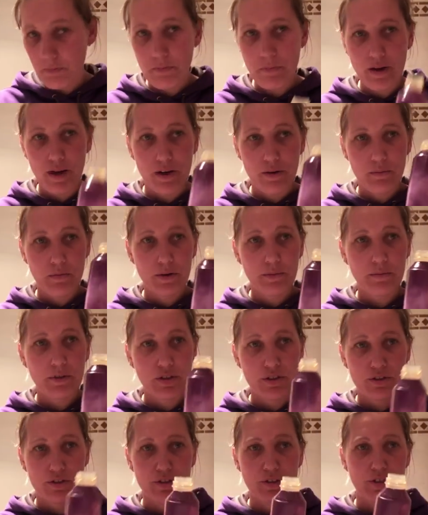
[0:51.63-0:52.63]
But what I'm
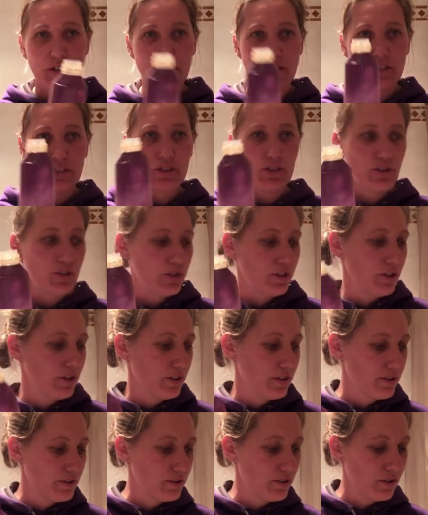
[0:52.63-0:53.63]
going to do is show
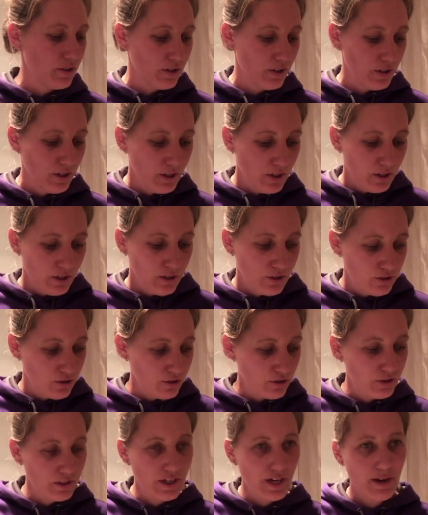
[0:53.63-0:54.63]
you. So
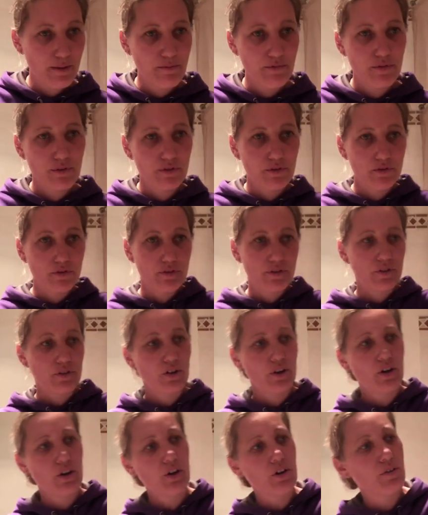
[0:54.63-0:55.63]
2 capfuls
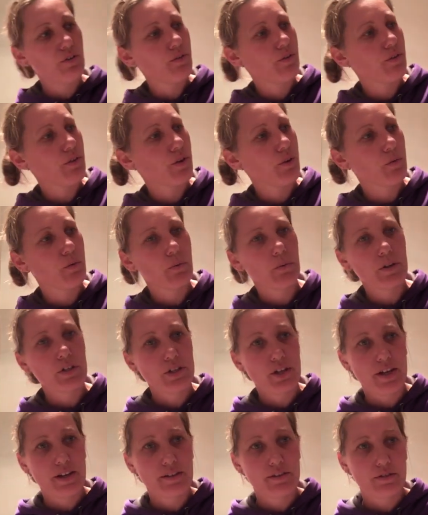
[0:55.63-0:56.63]
of
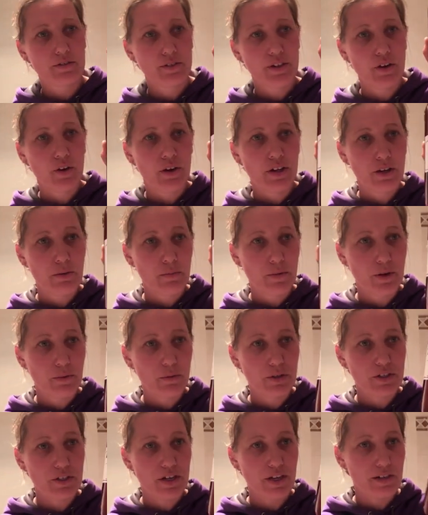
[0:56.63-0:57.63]
witch hazel. Now I get my
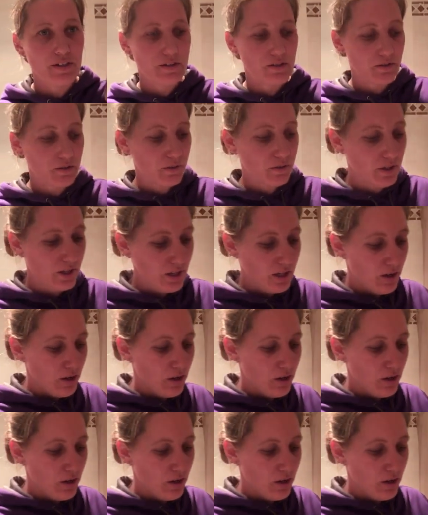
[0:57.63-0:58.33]
witch hazel